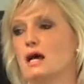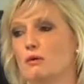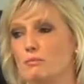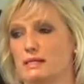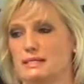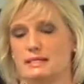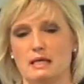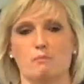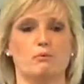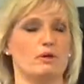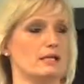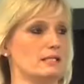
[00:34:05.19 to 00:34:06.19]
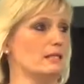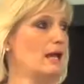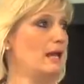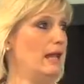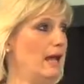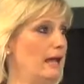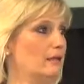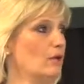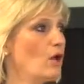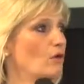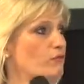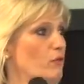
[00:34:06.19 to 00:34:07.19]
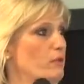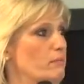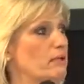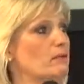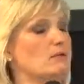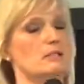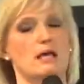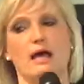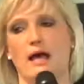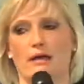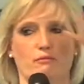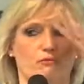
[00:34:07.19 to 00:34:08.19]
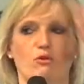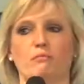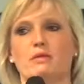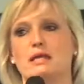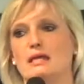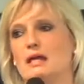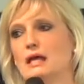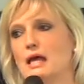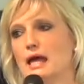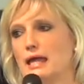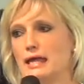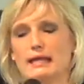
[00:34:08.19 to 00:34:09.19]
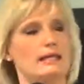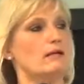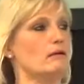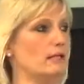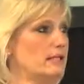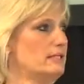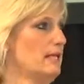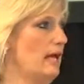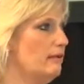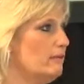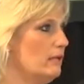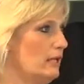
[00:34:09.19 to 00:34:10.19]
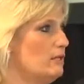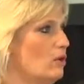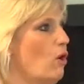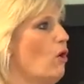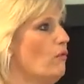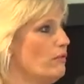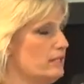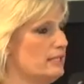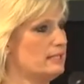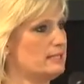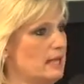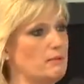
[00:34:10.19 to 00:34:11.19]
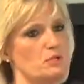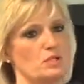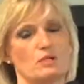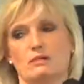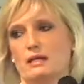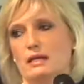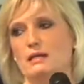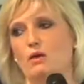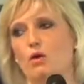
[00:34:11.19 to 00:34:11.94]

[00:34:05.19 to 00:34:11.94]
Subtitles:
And we separated that land from the builder and from the illegal intent that he'd got, the deception that he'd